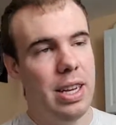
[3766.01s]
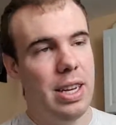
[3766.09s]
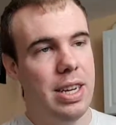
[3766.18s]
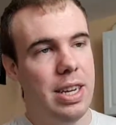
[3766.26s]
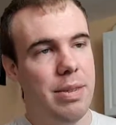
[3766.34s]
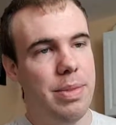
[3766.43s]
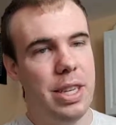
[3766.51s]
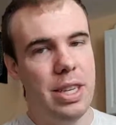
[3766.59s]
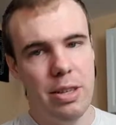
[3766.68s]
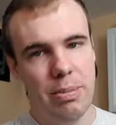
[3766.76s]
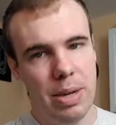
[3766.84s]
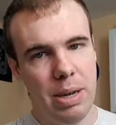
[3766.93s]
Um, the
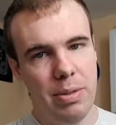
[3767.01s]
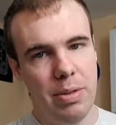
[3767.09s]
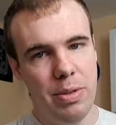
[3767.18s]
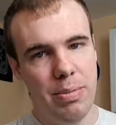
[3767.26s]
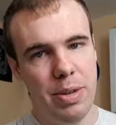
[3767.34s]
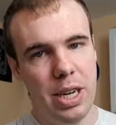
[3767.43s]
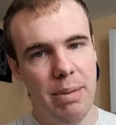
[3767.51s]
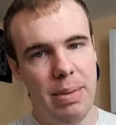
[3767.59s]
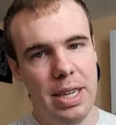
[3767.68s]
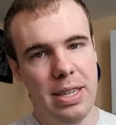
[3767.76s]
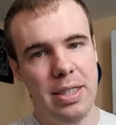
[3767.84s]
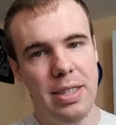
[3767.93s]
other problem with praying
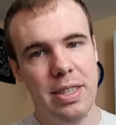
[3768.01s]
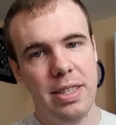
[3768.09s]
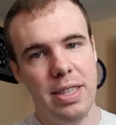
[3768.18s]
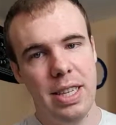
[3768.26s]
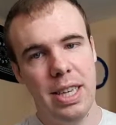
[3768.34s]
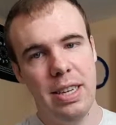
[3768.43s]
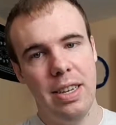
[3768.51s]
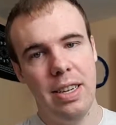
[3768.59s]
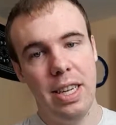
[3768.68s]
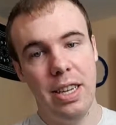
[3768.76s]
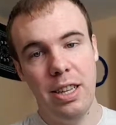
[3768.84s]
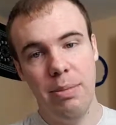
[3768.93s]
mantises is that a
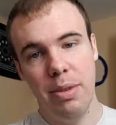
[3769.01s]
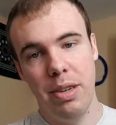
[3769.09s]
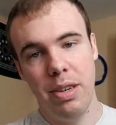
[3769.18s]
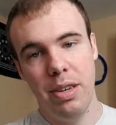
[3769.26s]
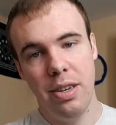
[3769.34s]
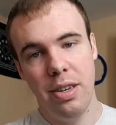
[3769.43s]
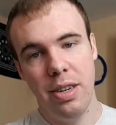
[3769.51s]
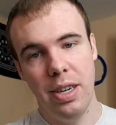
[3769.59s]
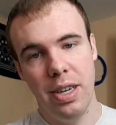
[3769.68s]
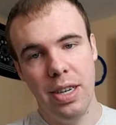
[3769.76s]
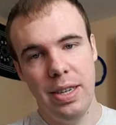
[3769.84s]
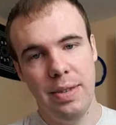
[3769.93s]
lot of them are,
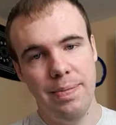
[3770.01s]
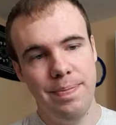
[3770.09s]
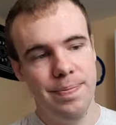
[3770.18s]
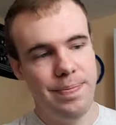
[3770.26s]
um,